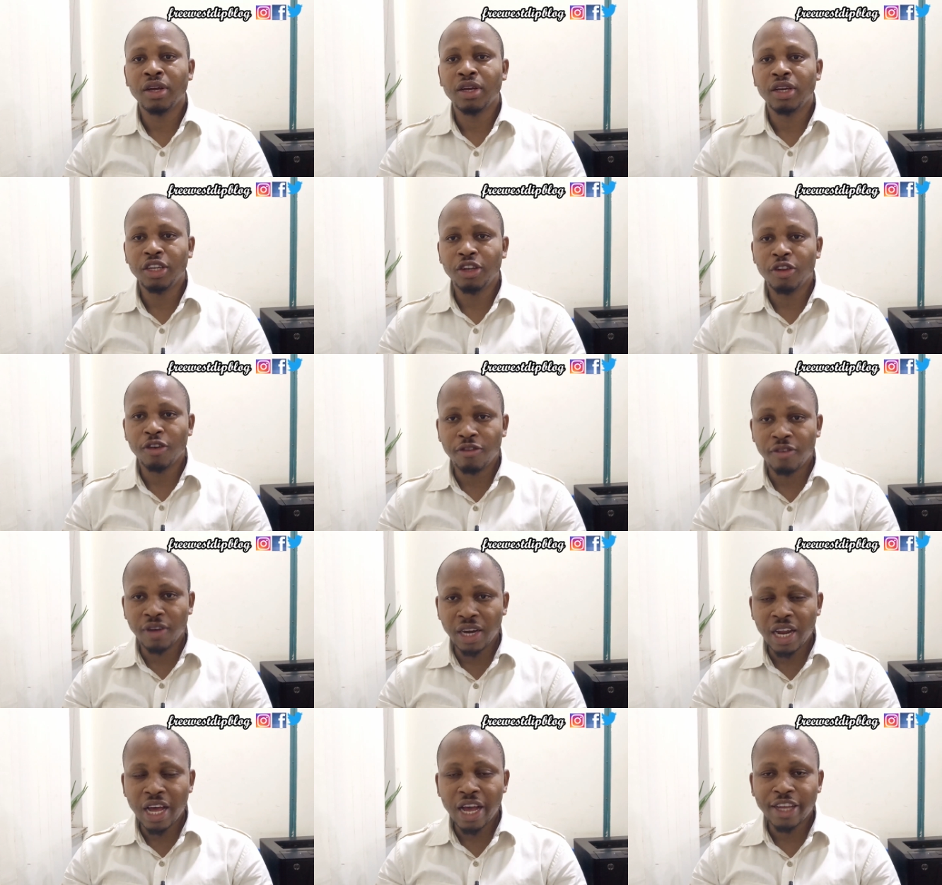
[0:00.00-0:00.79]
you know,
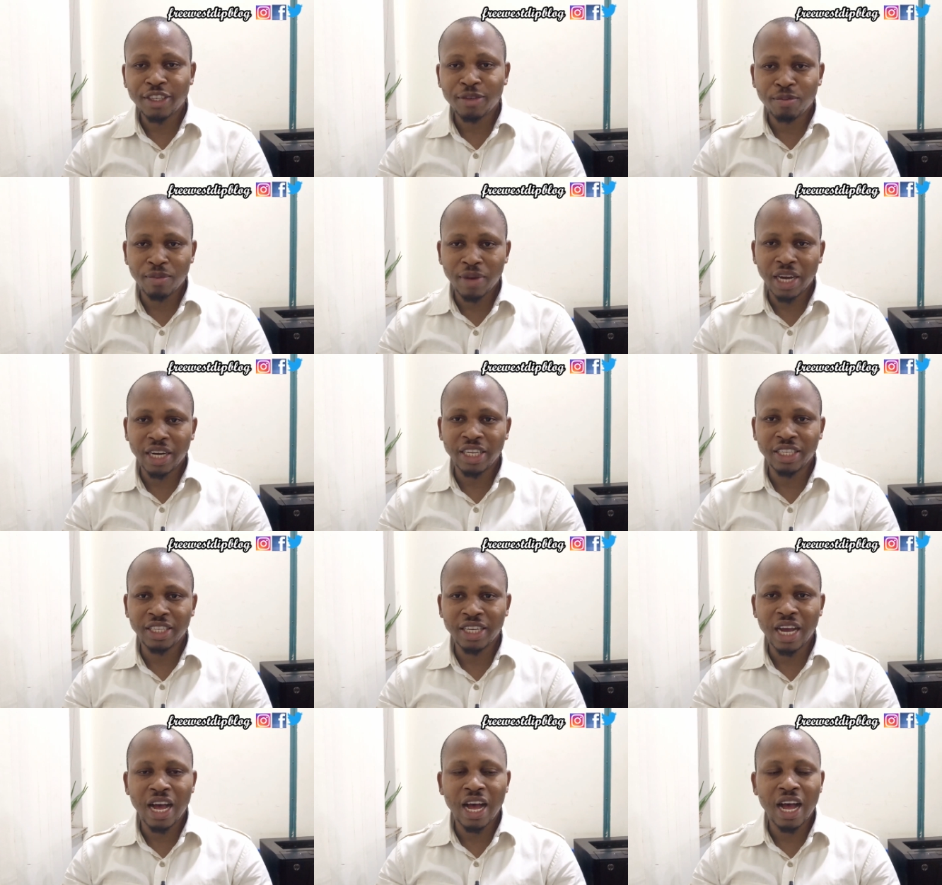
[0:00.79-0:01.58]
Fela's
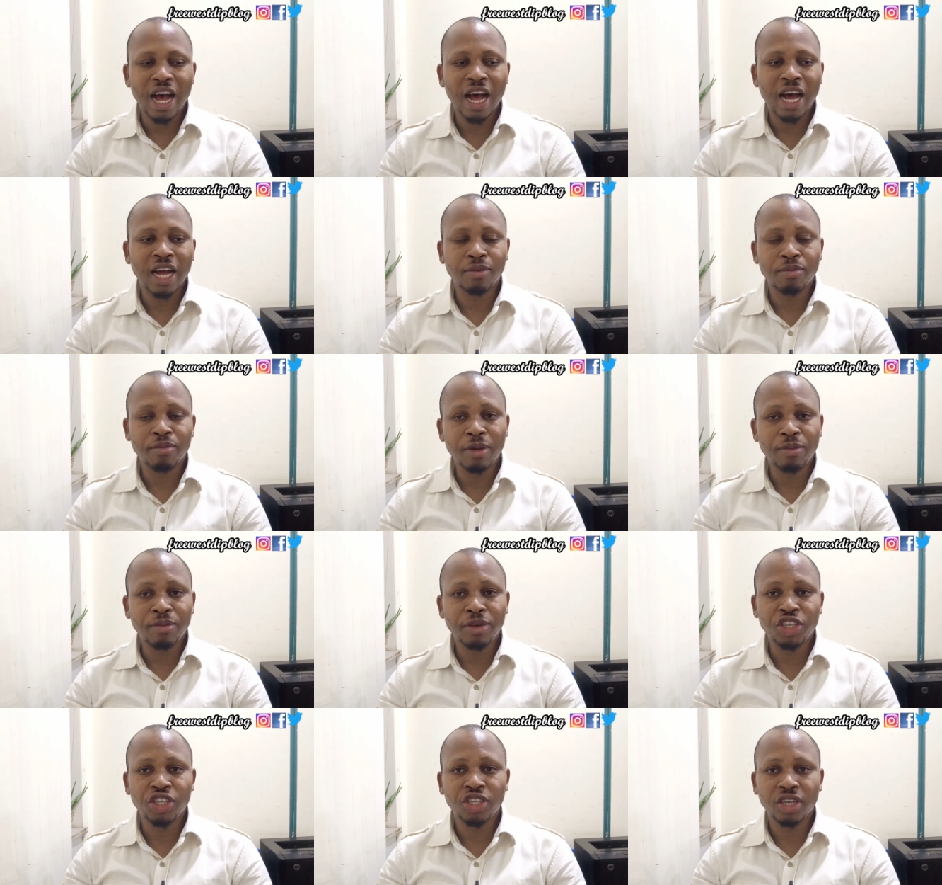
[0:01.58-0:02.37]
manager, and
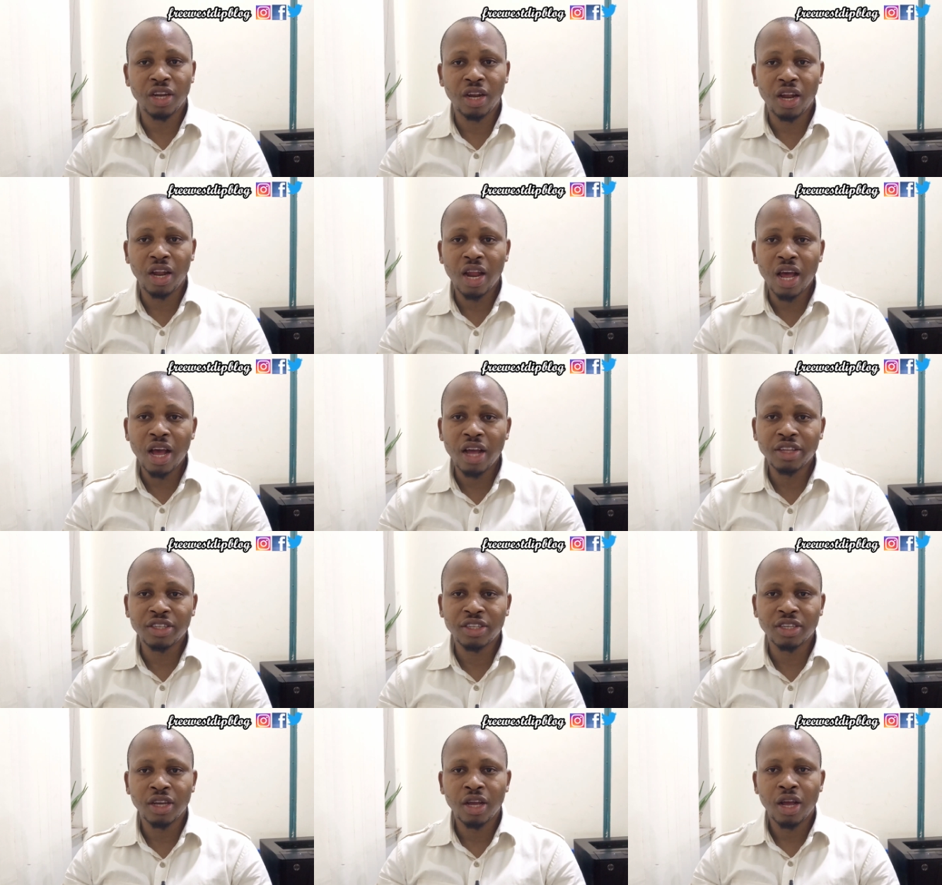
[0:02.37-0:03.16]
maybe she
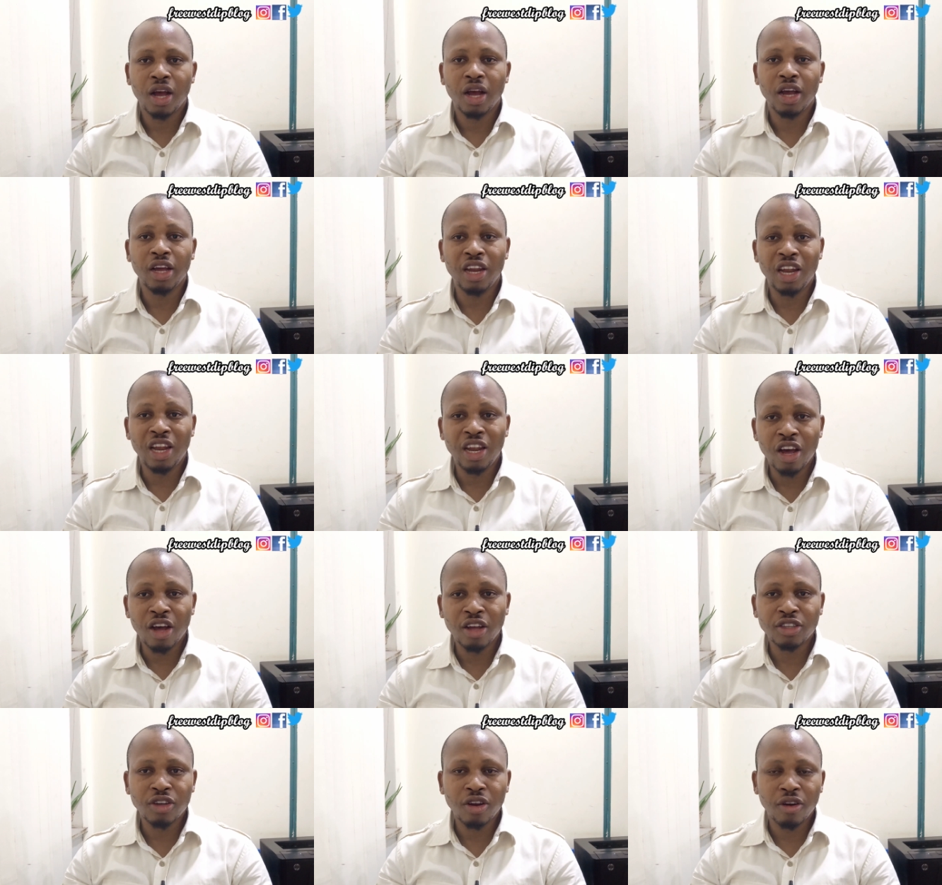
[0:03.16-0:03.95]
learned a
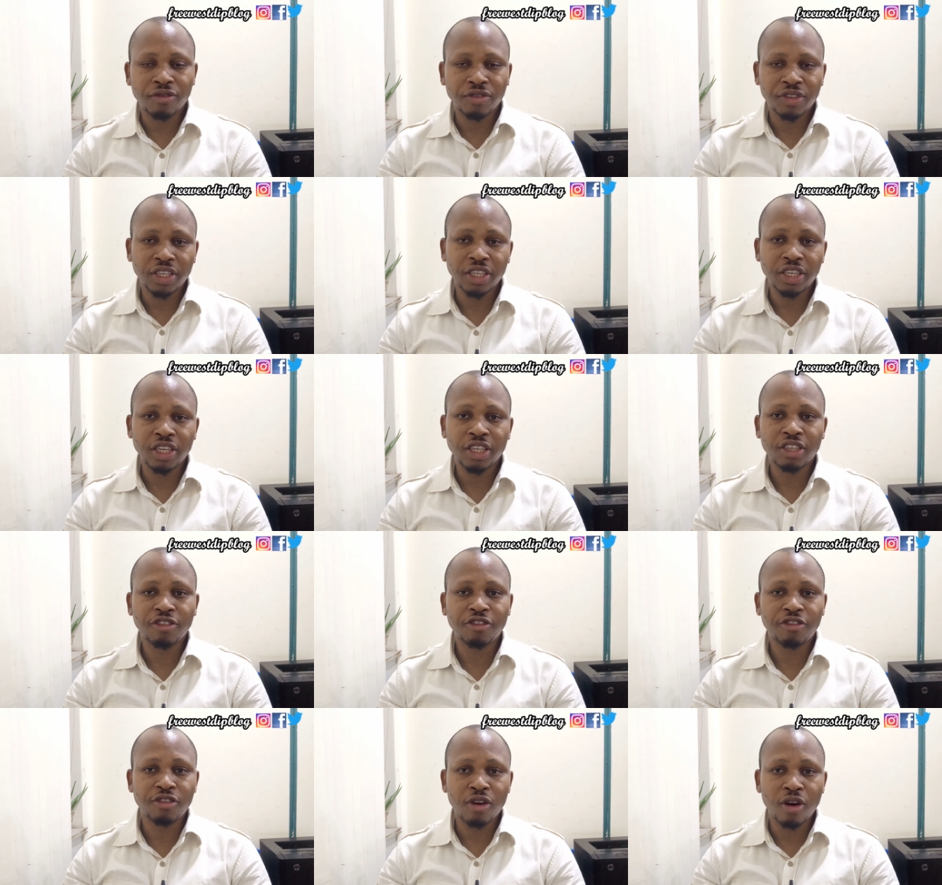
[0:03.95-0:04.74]
lot of
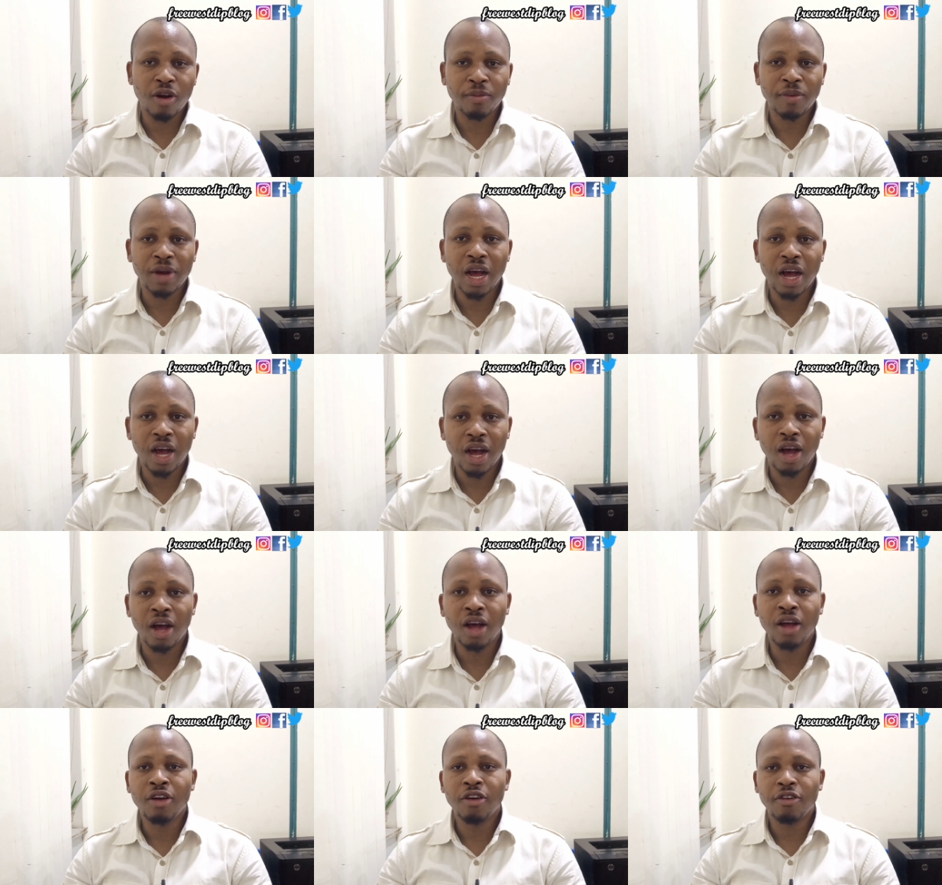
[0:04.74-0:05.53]
things from
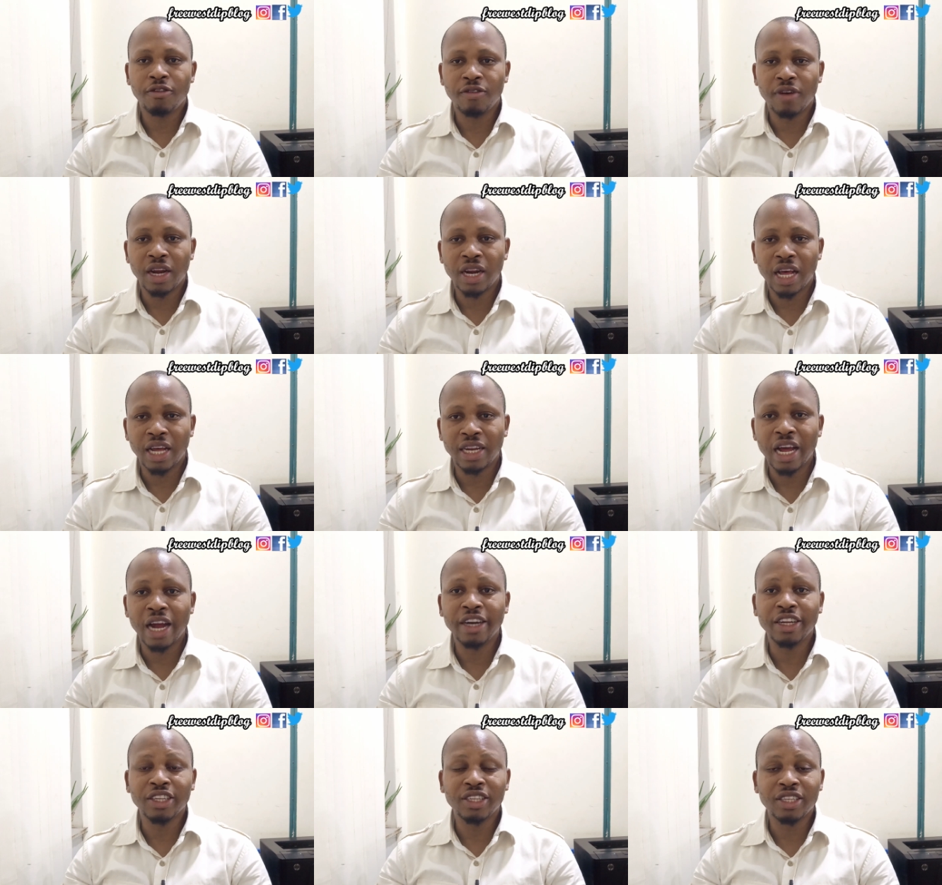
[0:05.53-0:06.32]
her father,
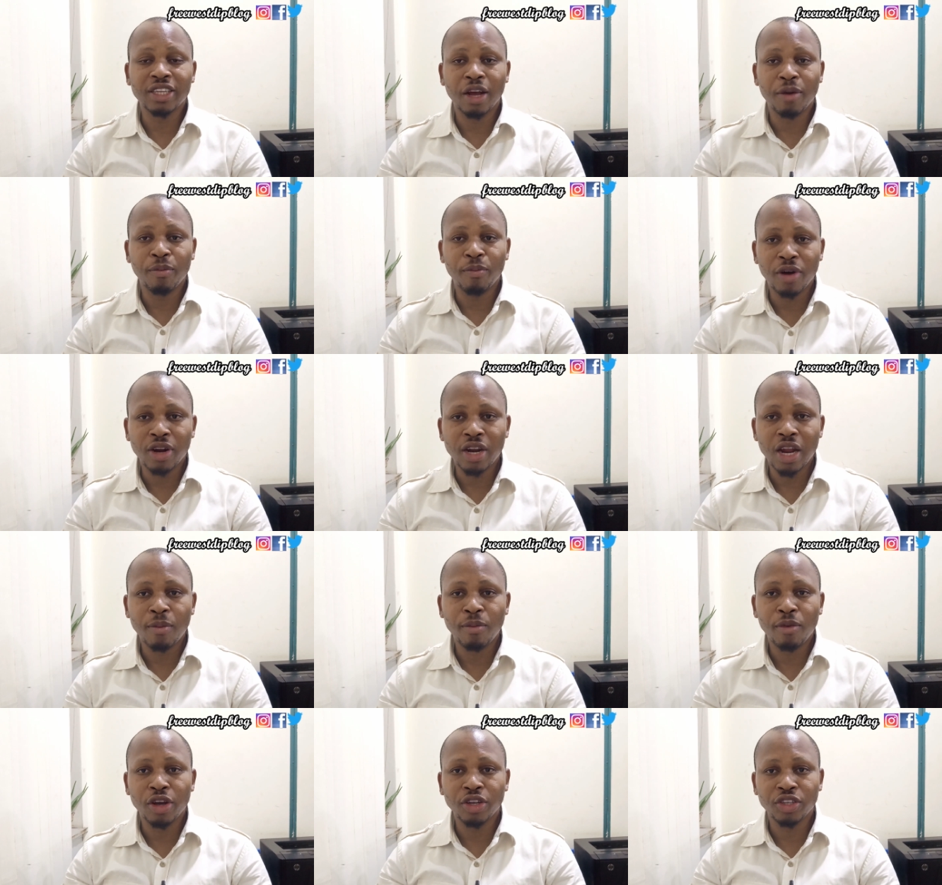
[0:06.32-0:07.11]
that is
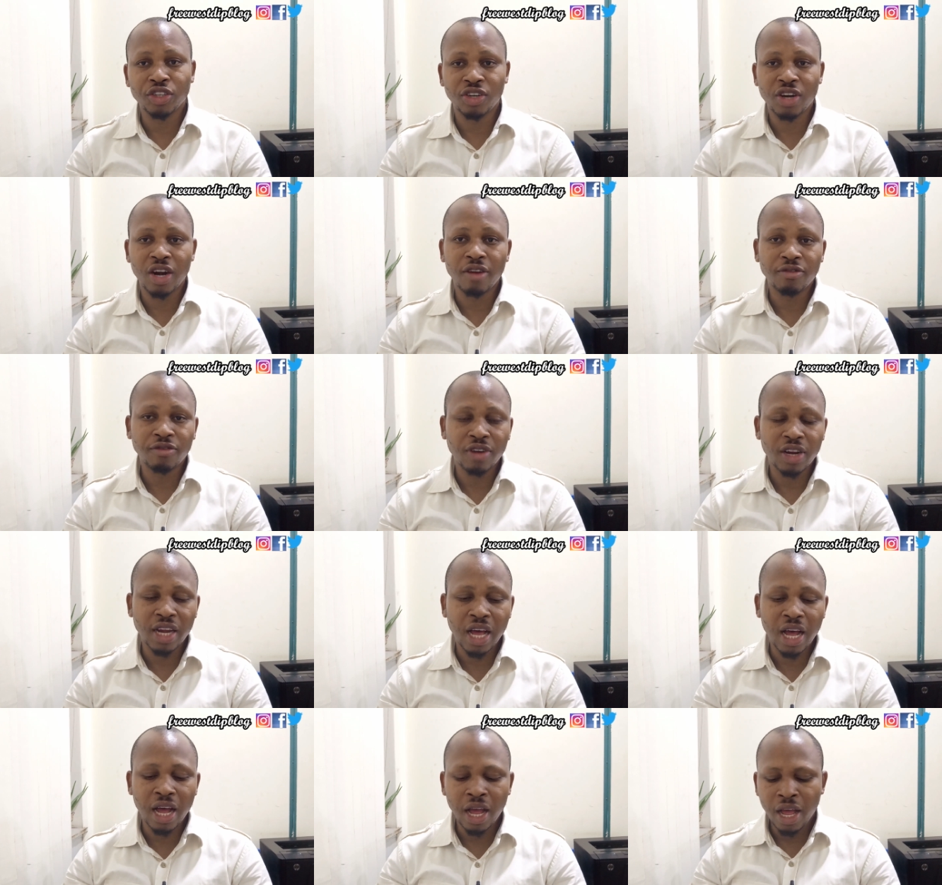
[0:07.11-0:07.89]
Burna Boy's
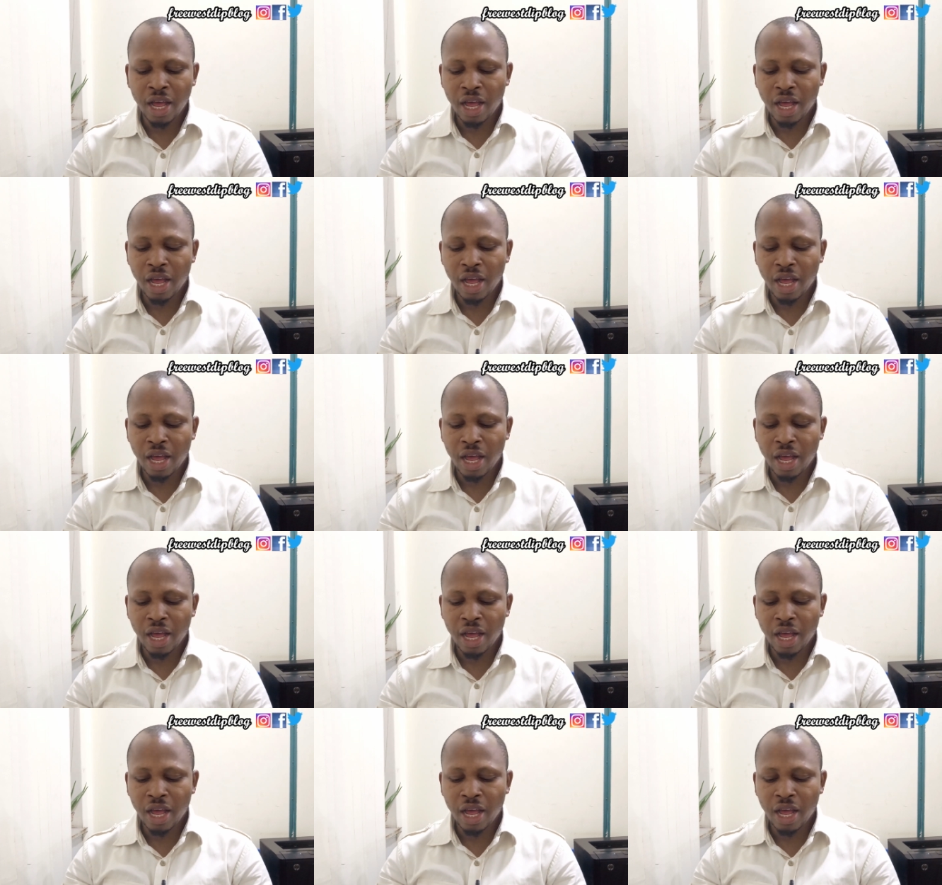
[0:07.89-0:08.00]
grandfather,